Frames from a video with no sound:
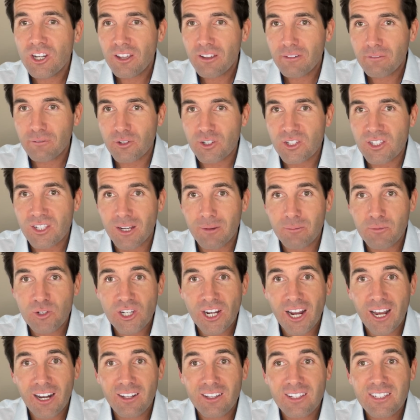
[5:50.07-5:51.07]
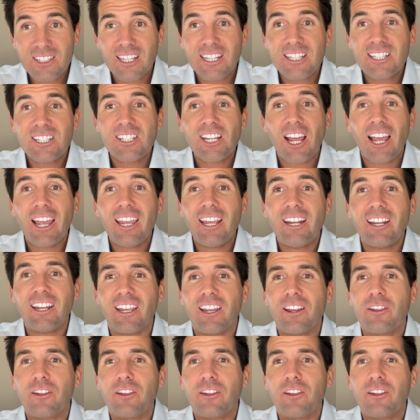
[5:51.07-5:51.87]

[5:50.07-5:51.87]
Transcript: For some channels, it's tiny.